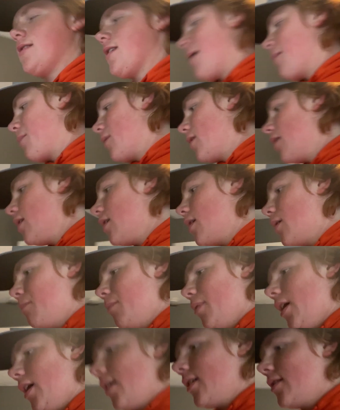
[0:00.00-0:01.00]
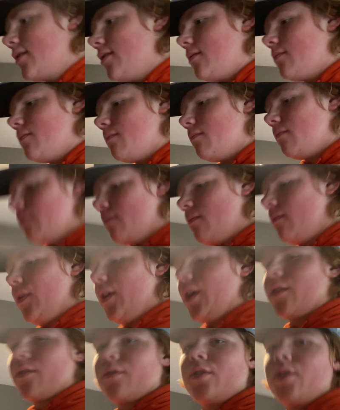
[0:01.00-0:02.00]
I'm gonna unbox
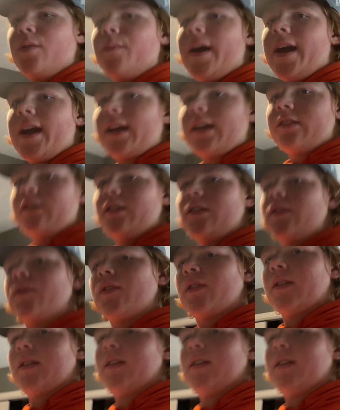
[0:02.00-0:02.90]
the other 2 packages for the